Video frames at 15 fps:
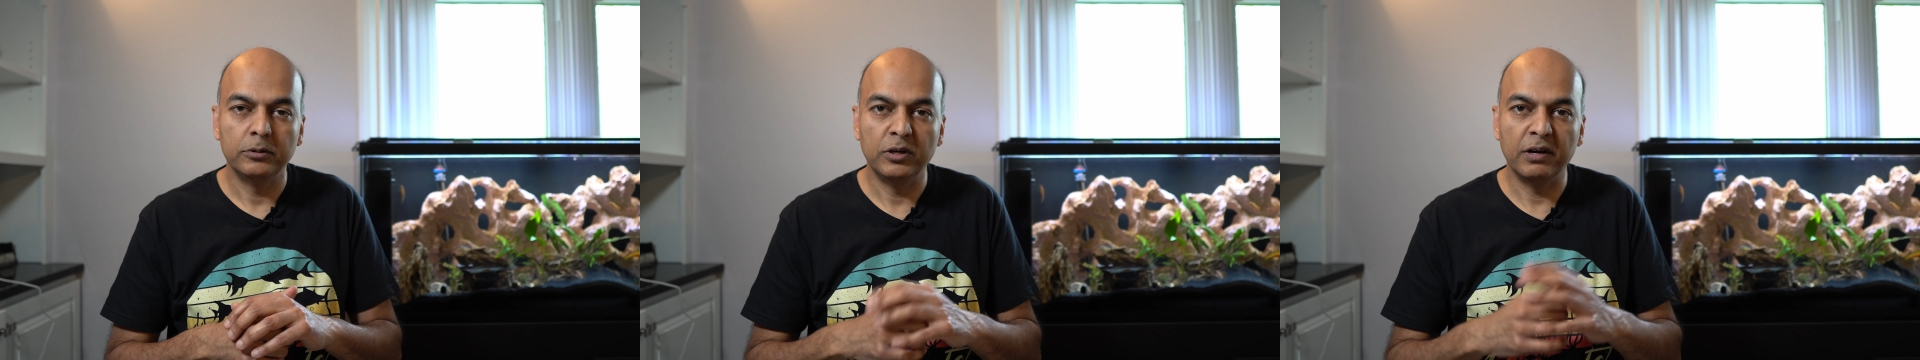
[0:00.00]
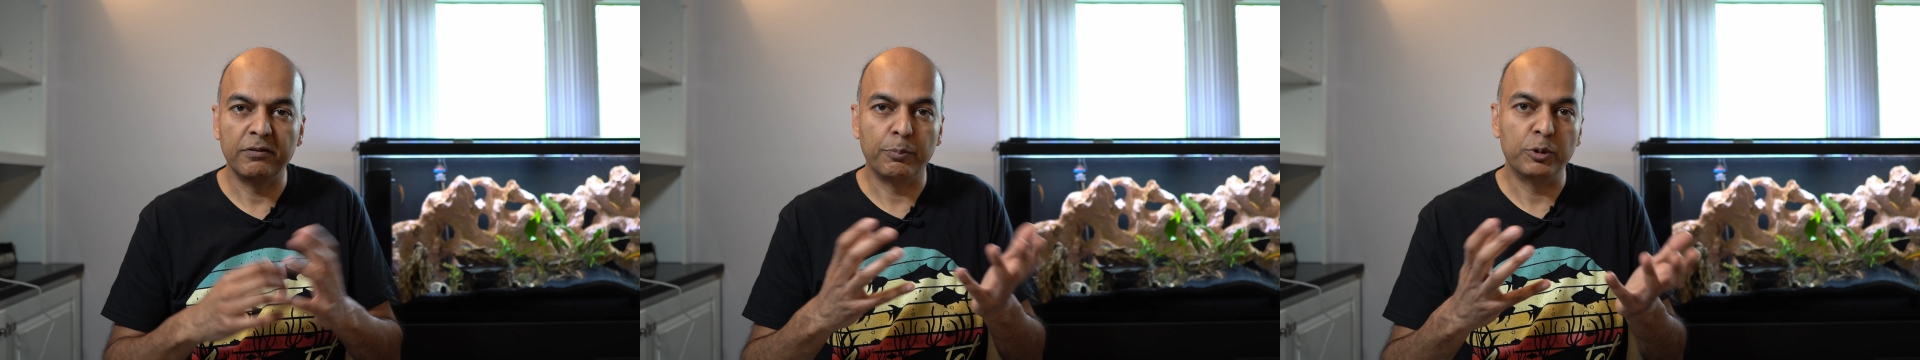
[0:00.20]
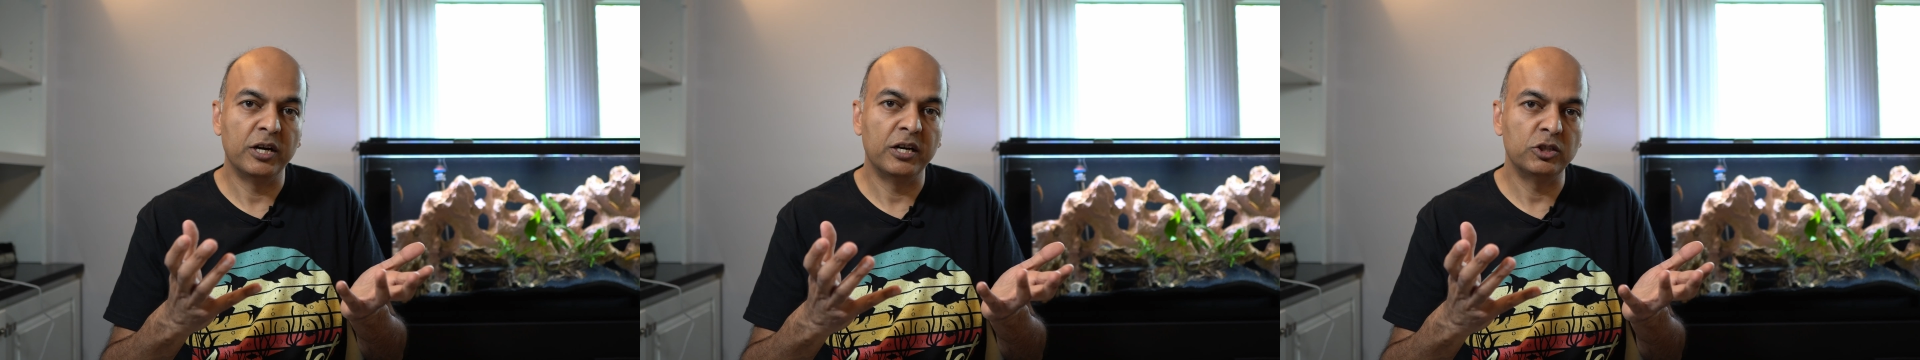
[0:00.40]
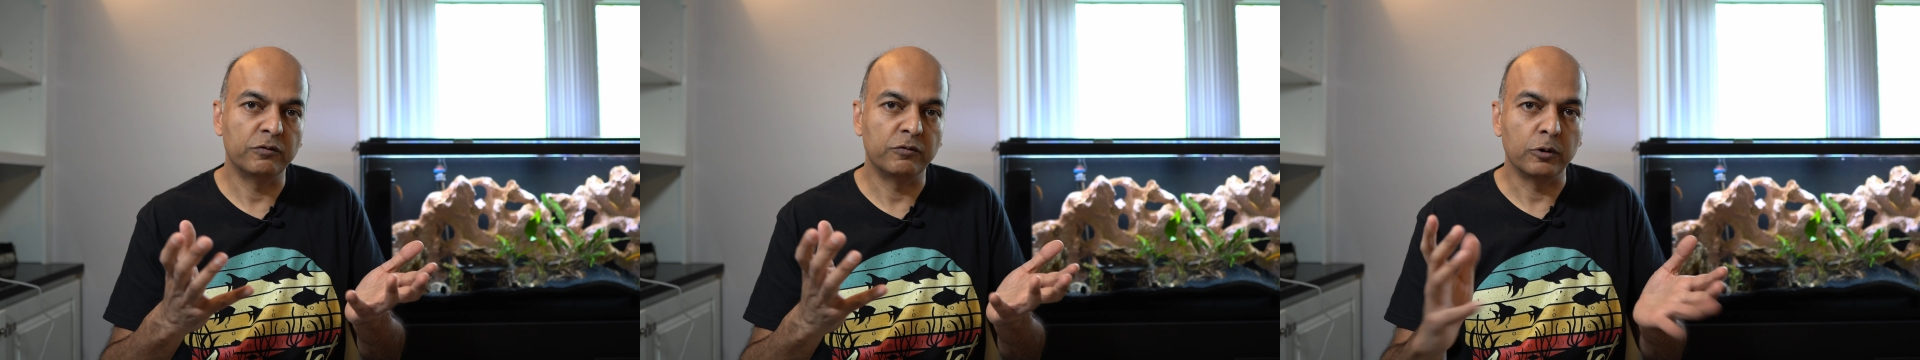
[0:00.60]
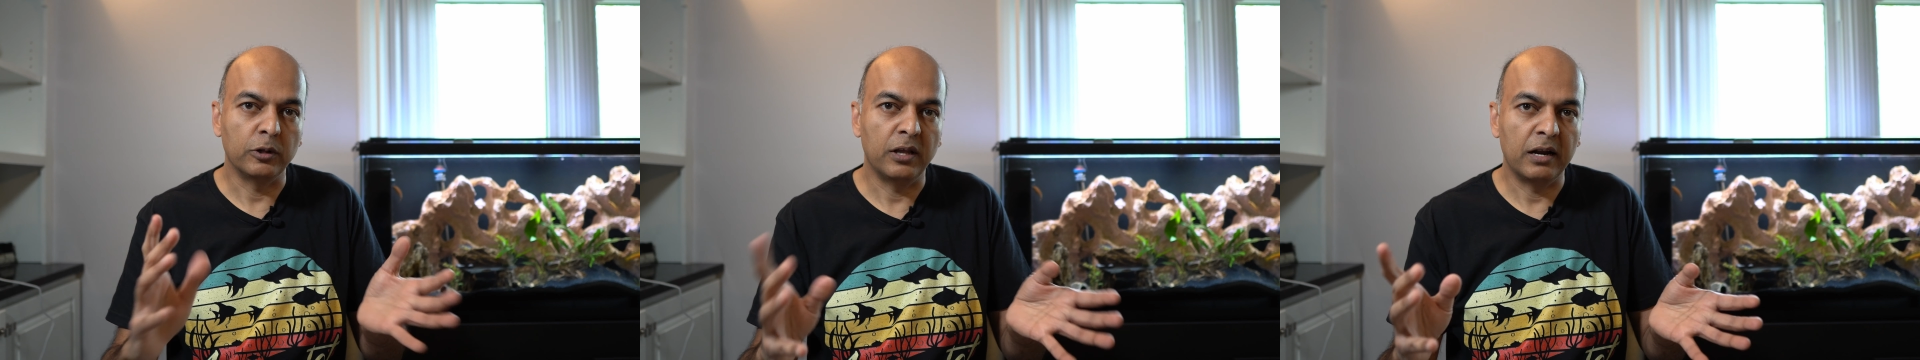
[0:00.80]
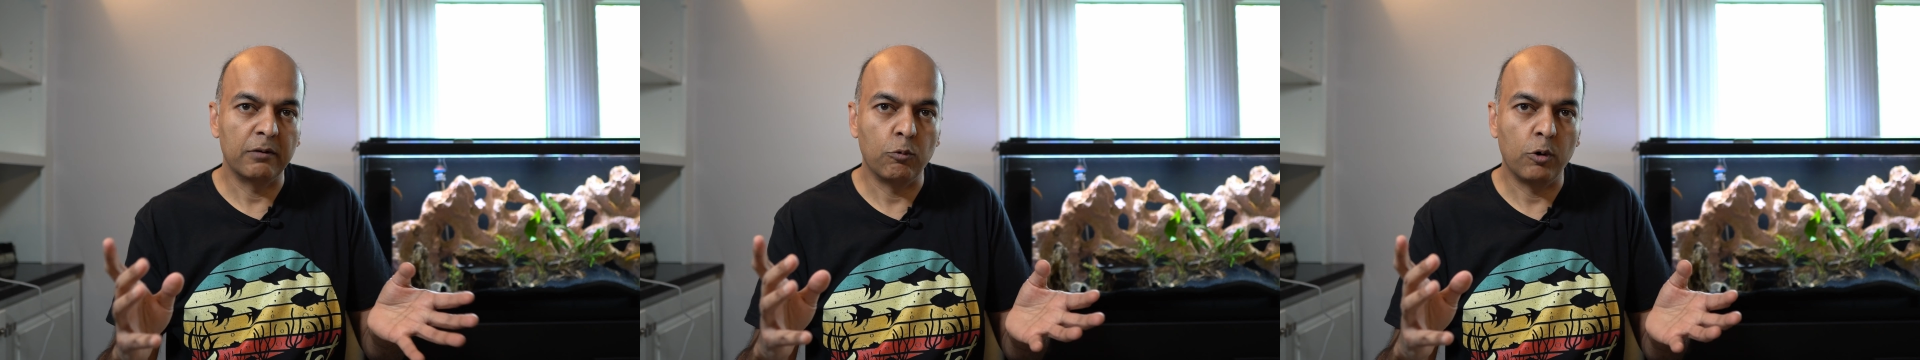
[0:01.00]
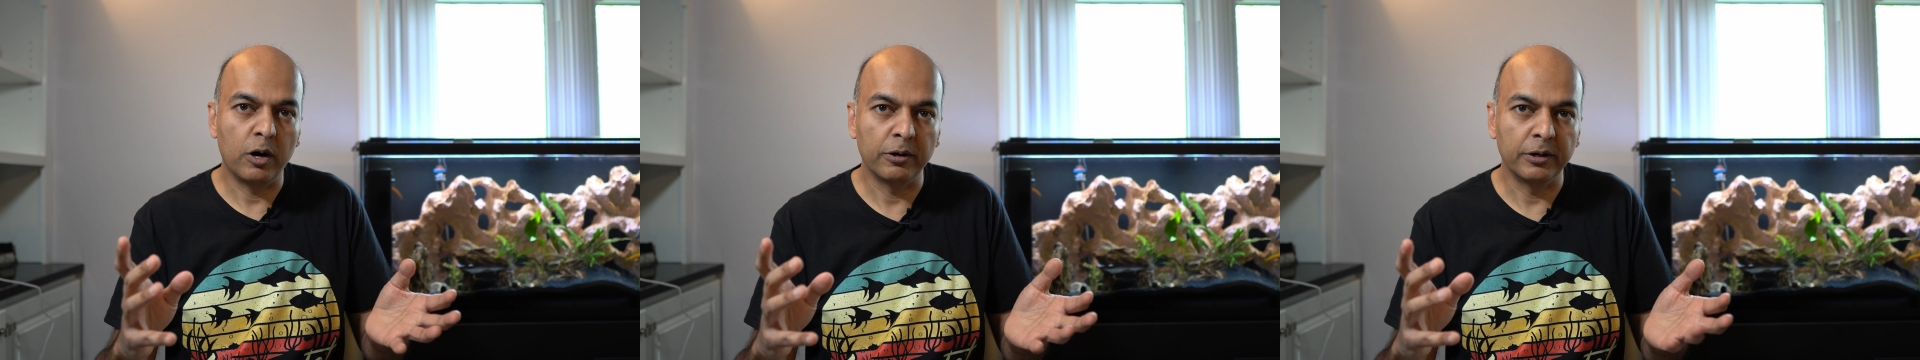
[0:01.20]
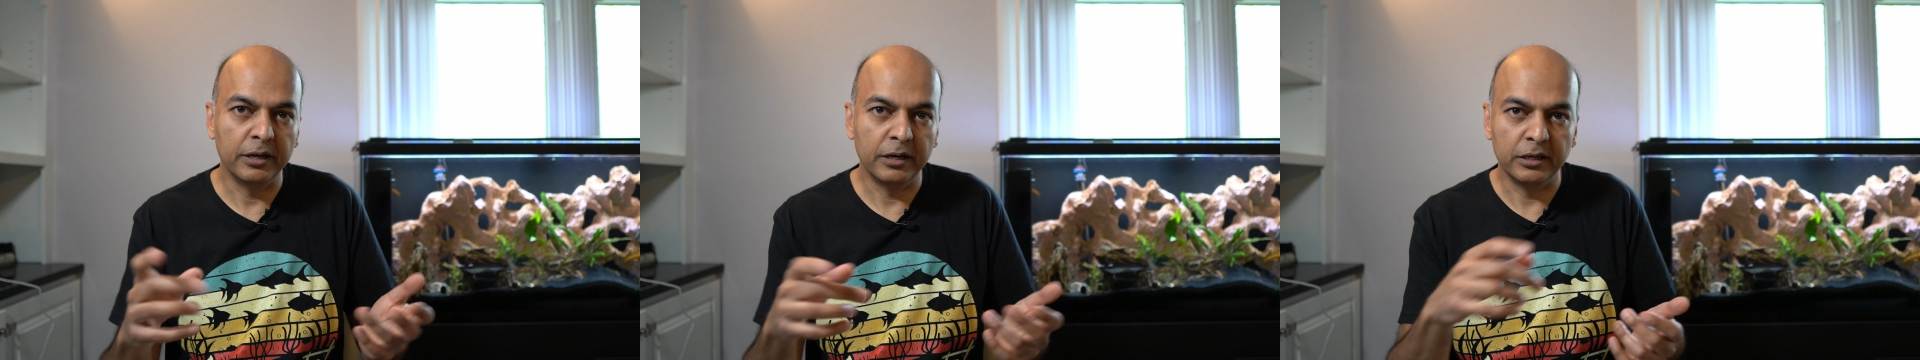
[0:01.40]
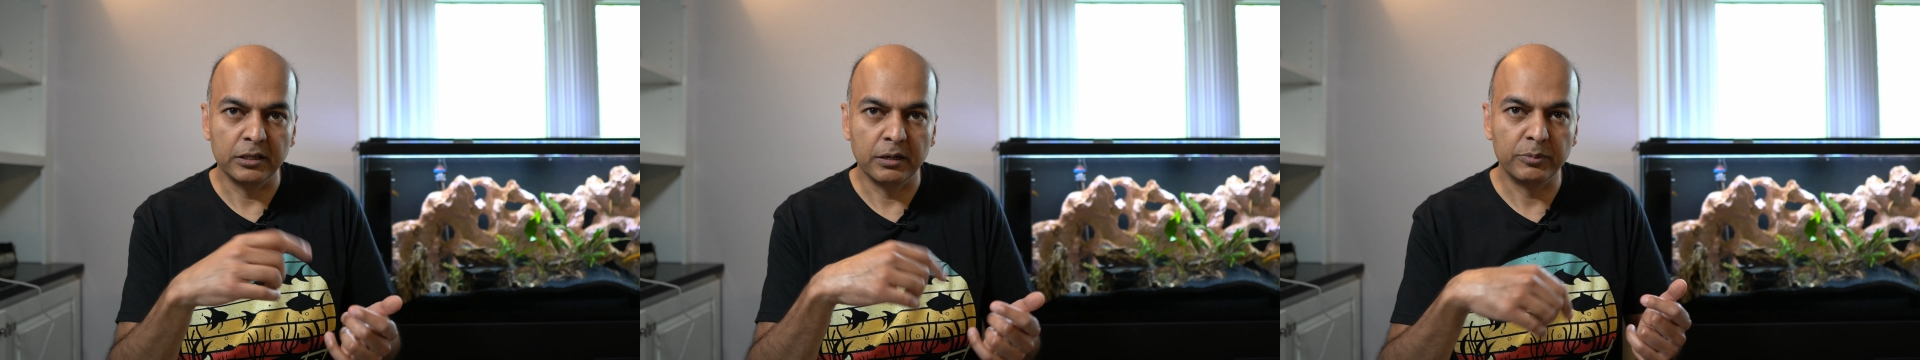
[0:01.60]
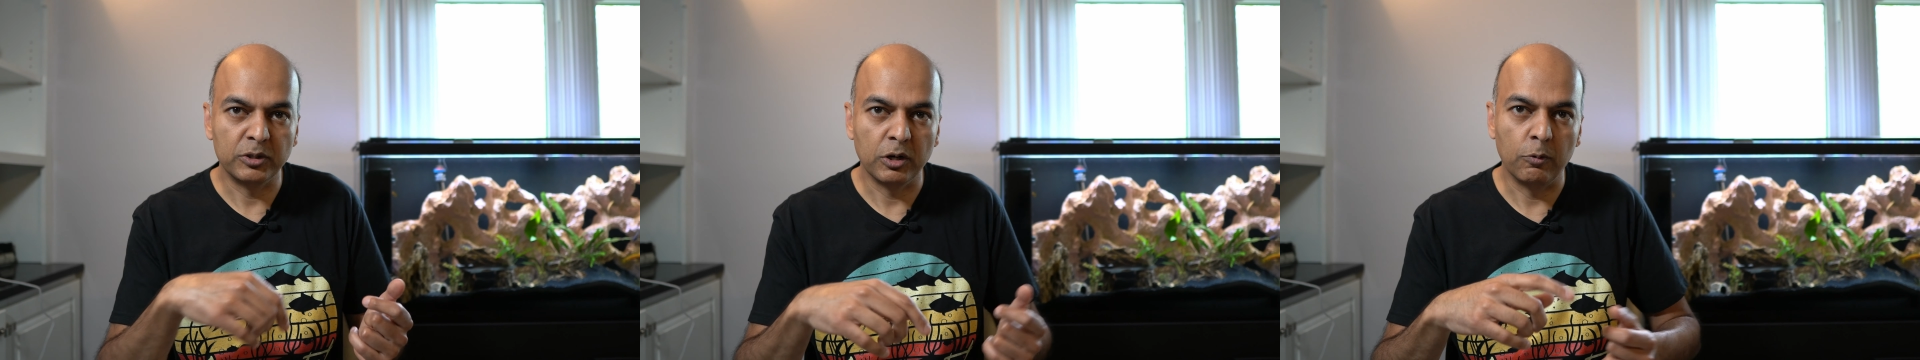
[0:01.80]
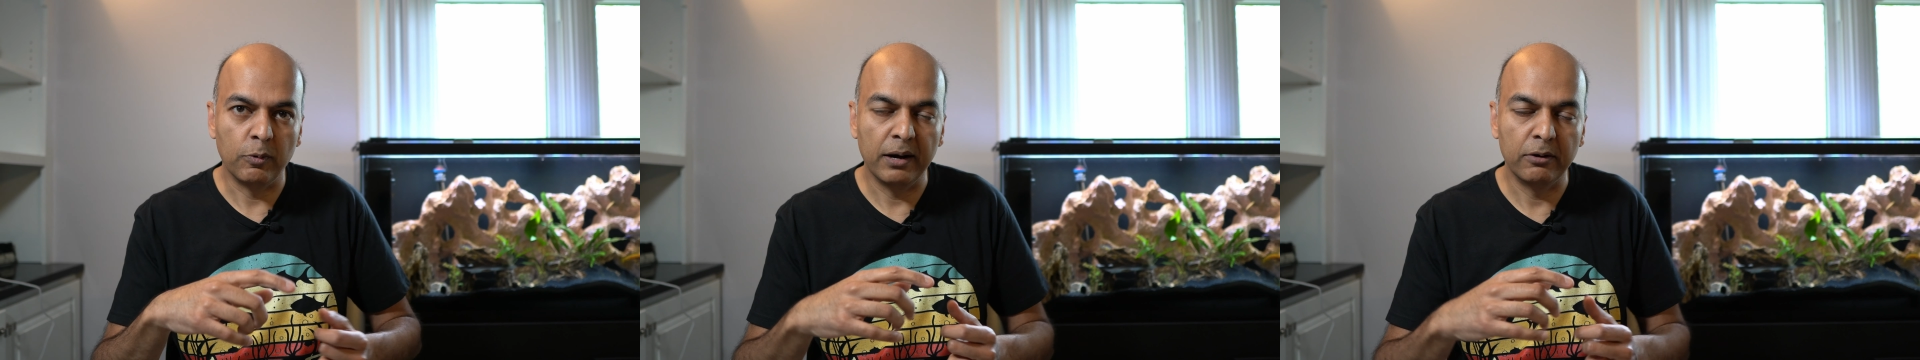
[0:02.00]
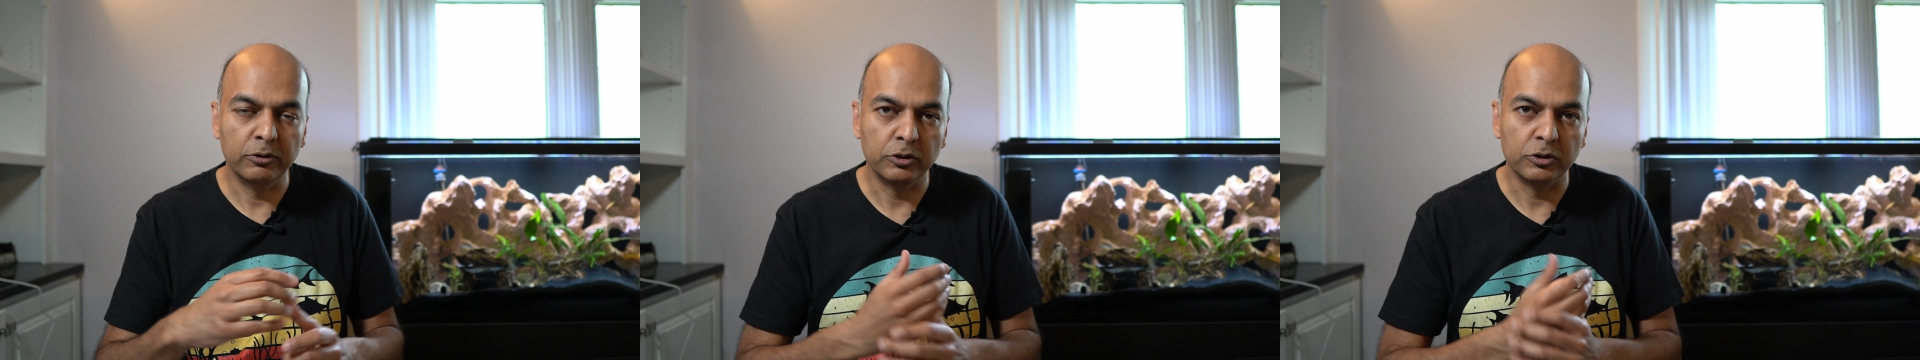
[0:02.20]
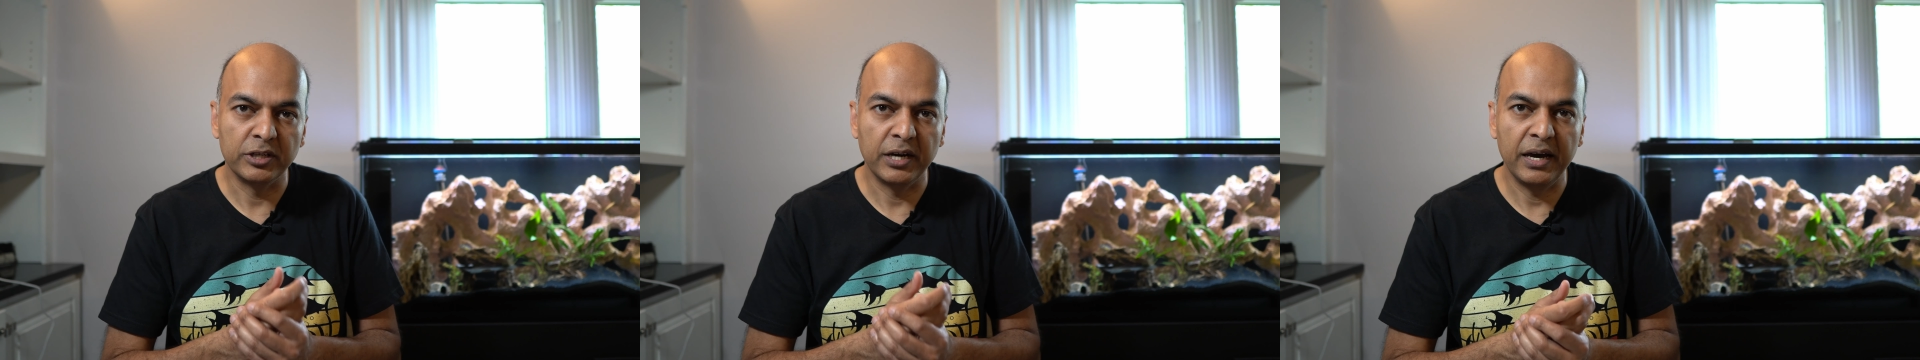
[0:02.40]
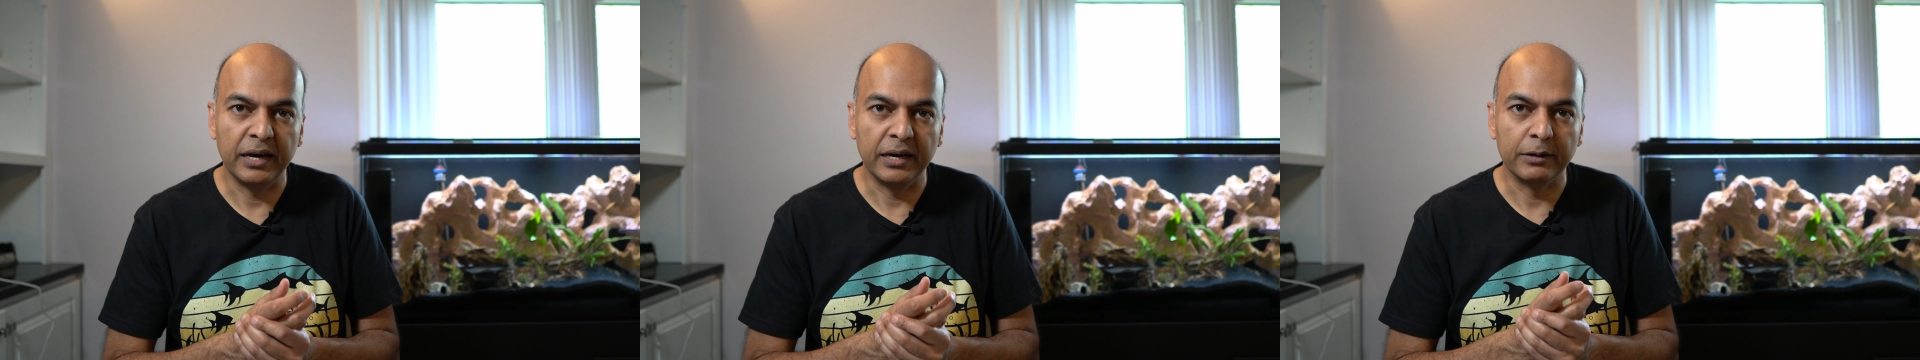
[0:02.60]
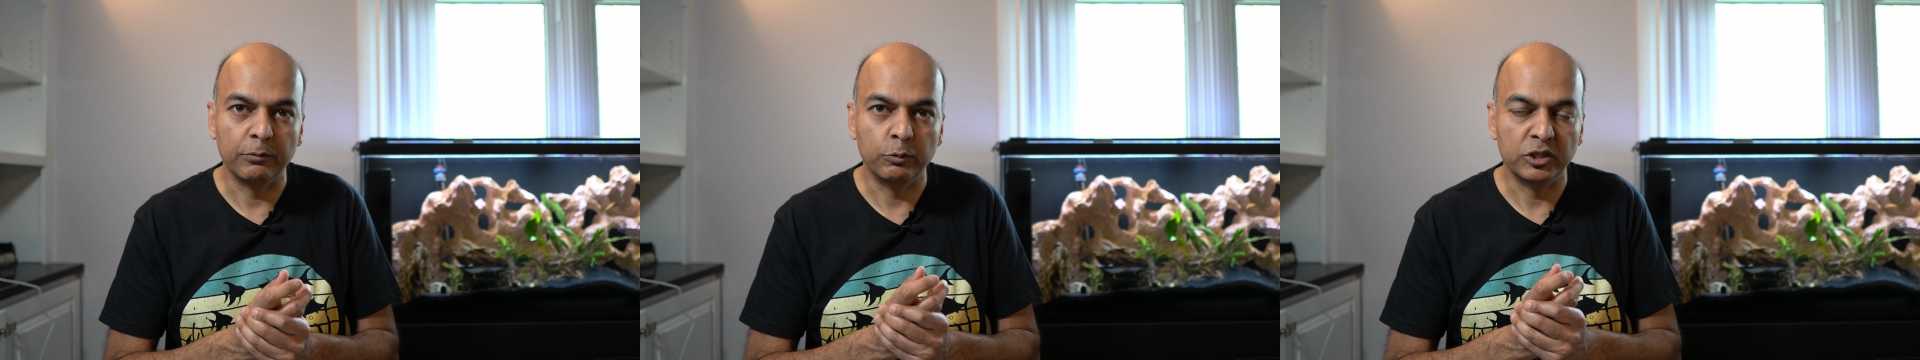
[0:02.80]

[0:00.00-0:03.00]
you have the potential for a lot of water getting dumped around your tank,